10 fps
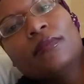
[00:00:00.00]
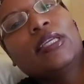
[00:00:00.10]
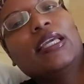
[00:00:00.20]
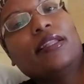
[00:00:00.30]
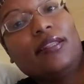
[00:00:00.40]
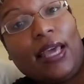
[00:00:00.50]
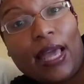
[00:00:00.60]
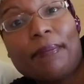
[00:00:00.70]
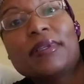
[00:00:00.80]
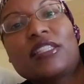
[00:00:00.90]
get the
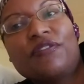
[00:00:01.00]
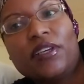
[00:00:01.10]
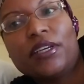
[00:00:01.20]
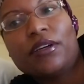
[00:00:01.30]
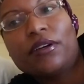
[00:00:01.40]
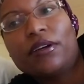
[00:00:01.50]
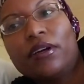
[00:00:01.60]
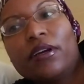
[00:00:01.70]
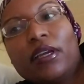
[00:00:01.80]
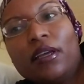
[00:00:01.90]
atmosphere
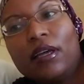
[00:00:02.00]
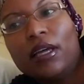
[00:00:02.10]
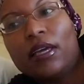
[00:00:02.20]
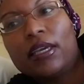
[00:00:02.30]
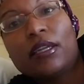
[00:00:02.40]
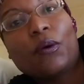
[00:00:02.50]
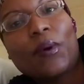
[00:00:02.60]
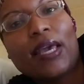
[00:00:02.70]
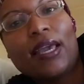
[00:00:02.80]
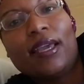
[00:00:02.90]
in a
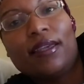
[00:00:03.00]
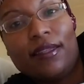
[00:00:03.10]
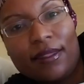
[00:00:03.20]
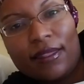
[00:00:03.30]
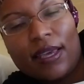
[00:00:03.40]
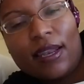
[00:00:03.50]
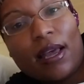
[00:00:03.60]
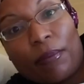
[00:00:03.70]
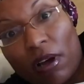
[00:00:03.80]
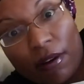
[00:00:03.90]
way that
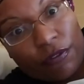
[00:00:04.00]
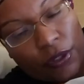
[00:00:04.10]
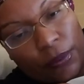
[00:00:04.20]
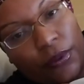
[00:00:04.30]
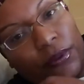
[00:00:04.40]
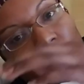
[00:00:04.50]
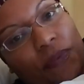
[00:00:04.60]
I'm comfortable